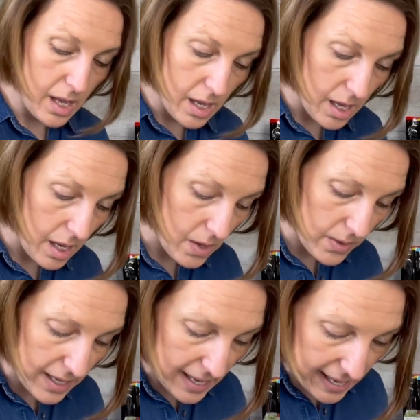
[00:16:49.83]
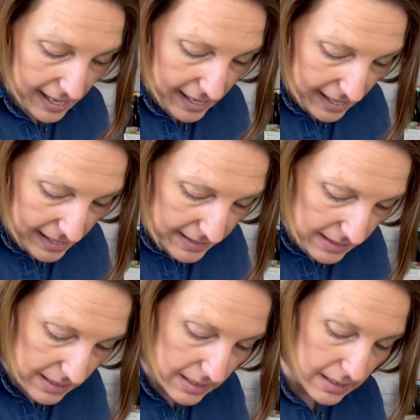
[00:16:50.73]
Okay,
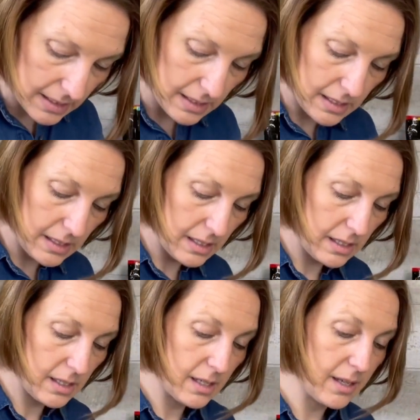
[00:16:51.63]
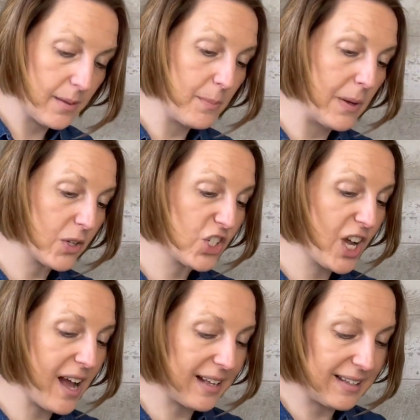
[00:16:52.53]
and milk
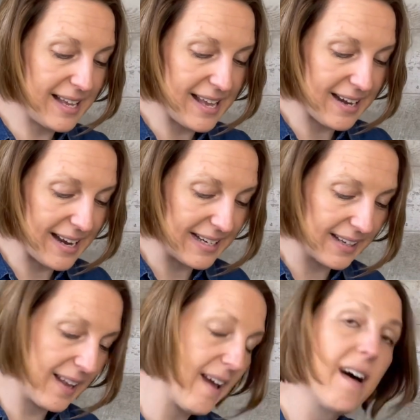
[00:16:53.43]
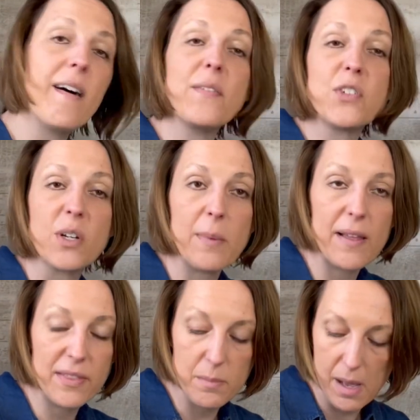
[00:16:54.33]
chocolate. I love Trim
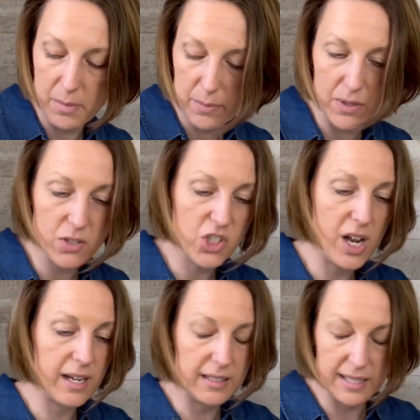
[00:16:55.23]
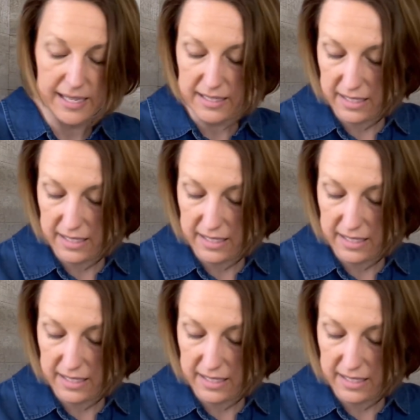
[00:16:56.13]
Healthy Mama milk chocolate.